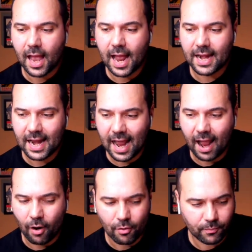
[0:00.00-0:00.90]
And
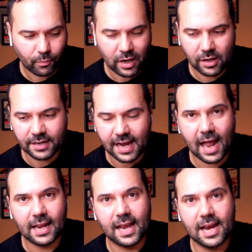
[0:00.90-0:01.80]
now we're looking at
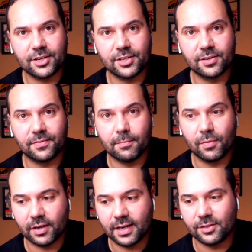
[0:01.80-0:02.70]
allegations of him
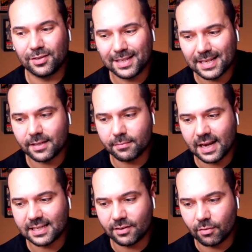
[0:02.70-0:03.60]
looking to
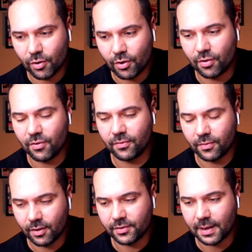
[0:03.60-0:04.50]
systematically remove
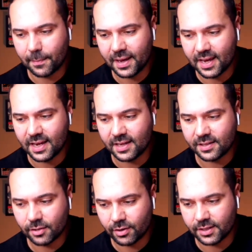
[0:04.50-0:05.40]
those
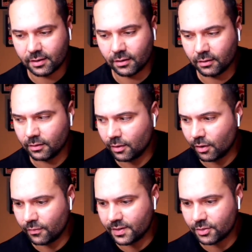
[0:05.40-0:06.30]
MPs critical
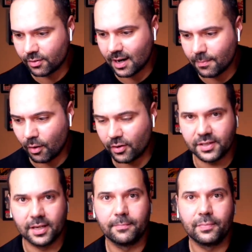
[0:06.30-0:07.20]
of Israeli policy.